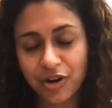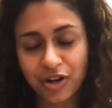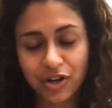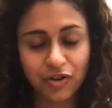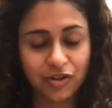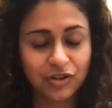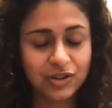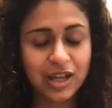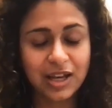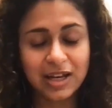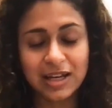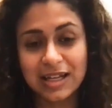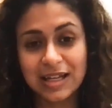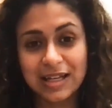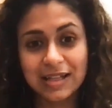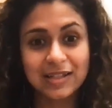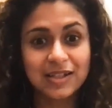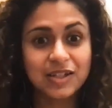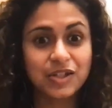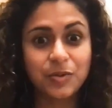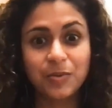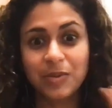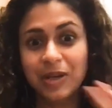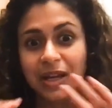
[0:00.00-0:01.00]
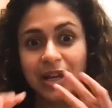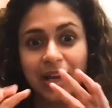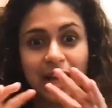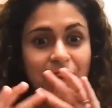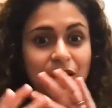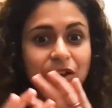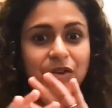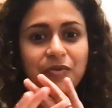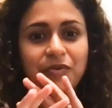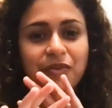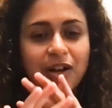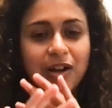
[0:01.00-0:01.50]
particle that needs to be
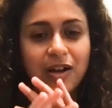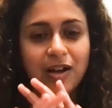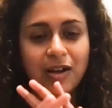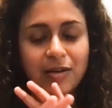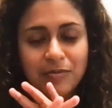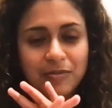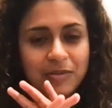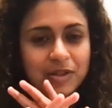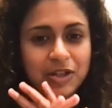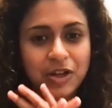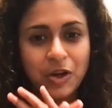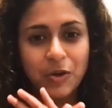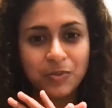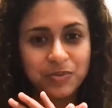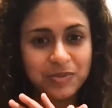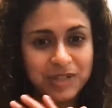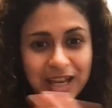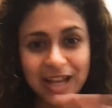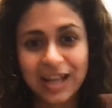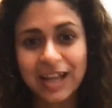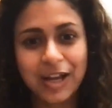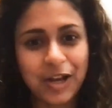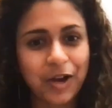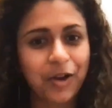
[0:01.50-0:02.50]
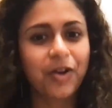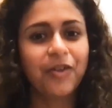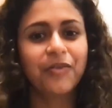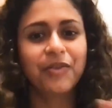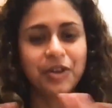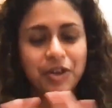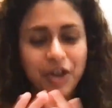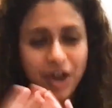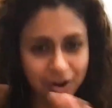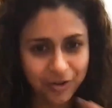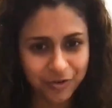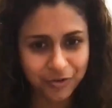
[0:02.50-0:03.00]
kind of, taken
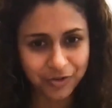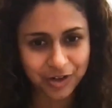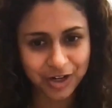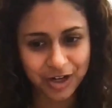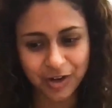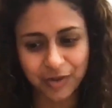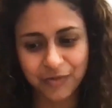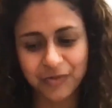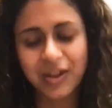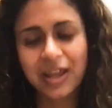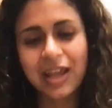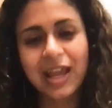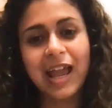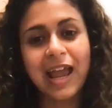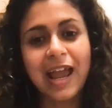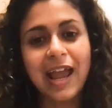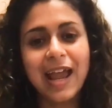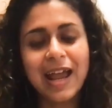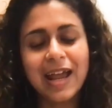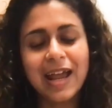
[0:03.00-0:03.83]
care of and gotten rid of.